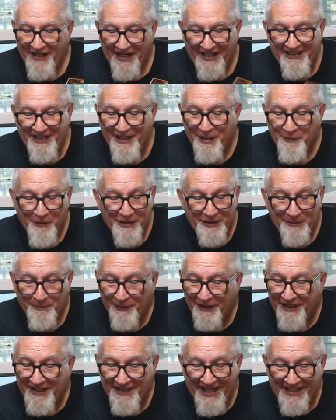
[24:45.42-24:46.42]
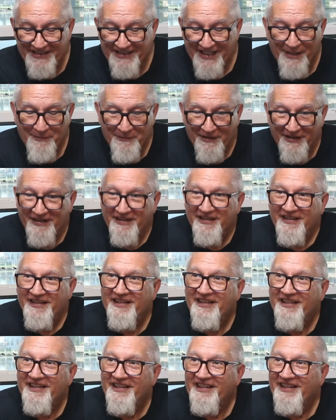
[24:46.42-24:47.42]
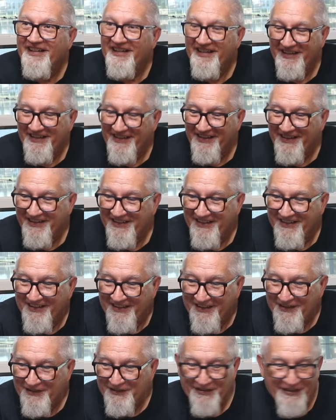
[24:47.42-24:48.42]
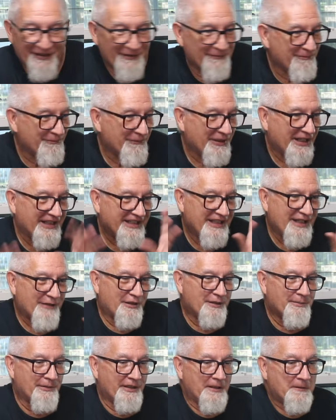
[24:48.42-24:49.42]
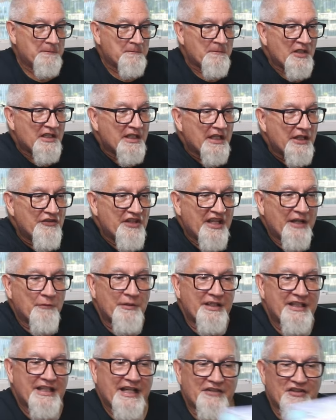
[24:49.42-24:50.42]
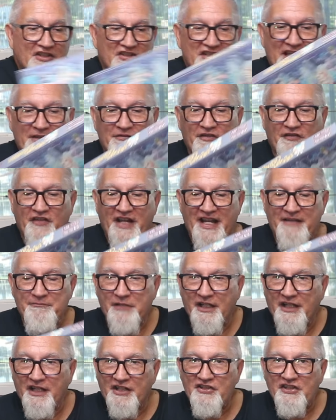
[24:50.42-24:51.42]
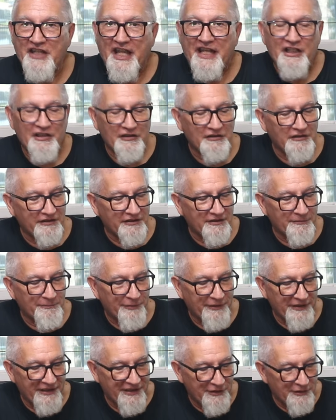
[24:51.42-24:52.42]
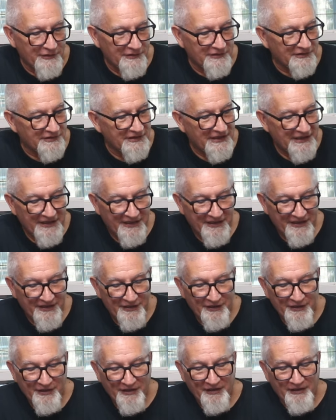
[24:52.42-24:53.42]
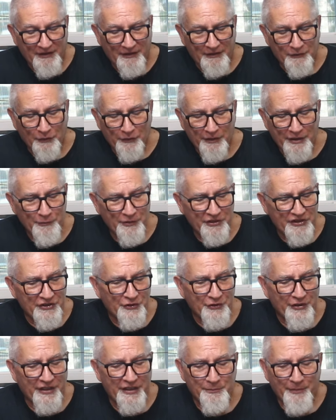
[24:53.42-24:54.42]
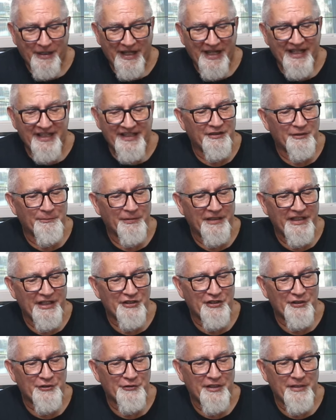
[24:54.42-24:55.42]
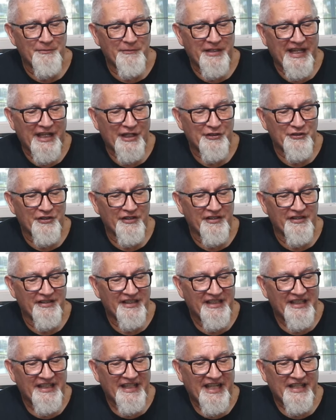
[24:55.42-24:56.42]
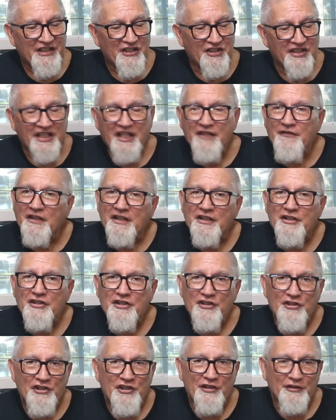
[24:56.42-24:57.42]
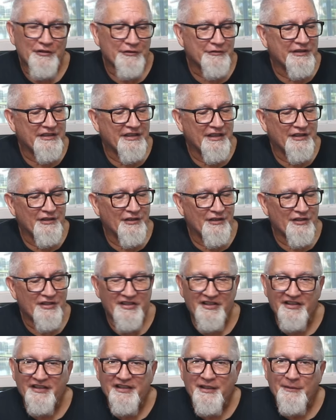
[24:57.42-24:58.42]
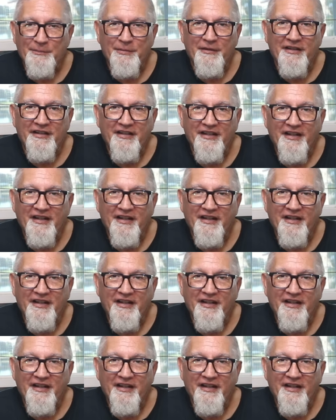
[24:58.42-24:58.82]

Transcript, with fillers: I can't wait to play that. not game. all going to fit in that box, that's yeah. for sure. Yep, but I can't wait to play it. then we got this game for five bucks, and it looked pretty cool. Lori was intrigued by it. You play as a dream catcher, and you save innocent children in their sleep.